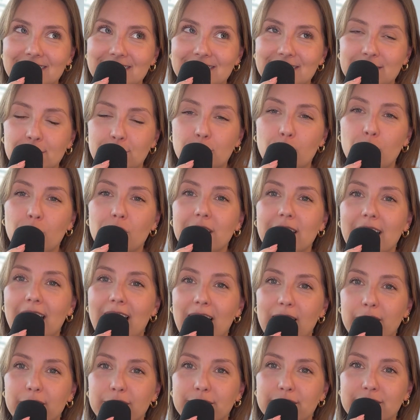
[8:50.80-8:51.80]

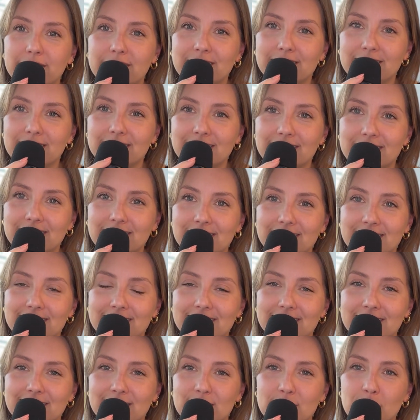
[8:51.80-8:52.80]
4.5.
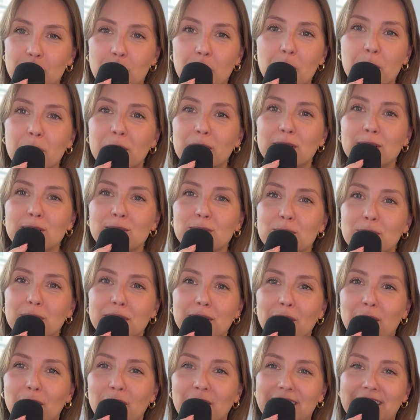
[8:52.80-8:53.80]
So what are we gonna do with
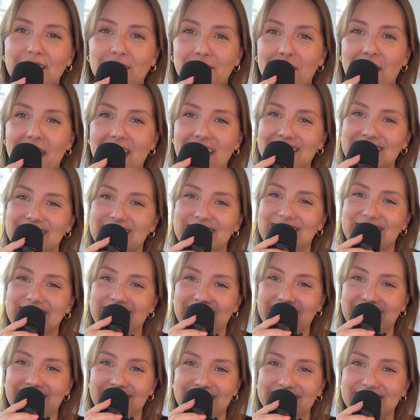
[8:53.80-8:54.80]
all the rest?
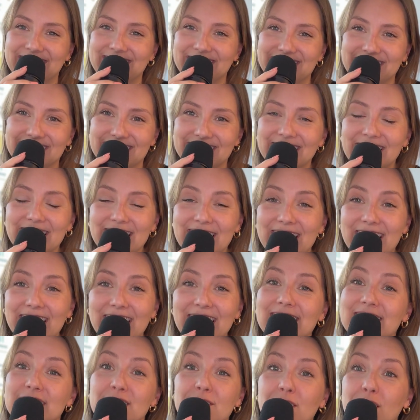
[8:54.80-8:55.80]

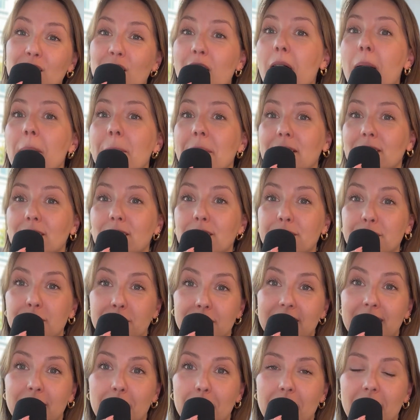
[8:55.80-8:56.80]
It's even comical if you
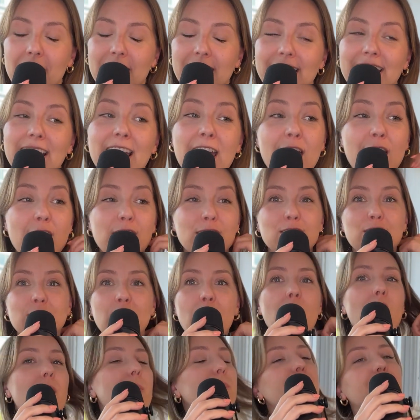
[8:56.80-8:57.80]
think about it.
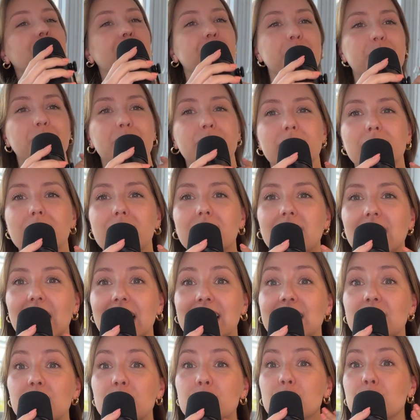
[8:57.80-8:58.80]
So
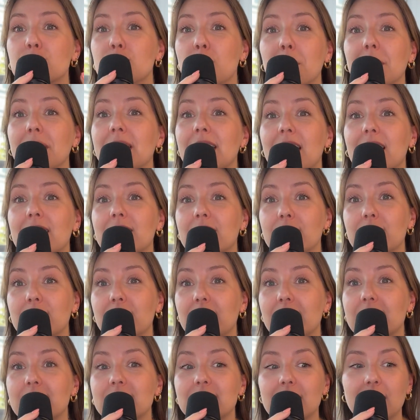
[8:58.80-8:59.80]
there's so many other
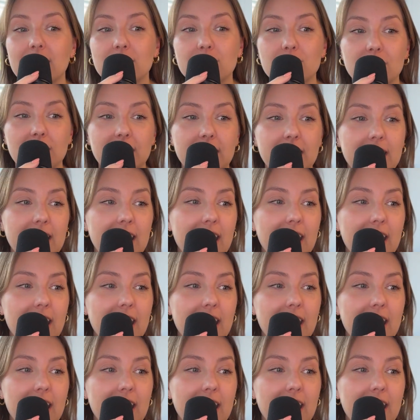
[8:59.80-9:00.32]
things actually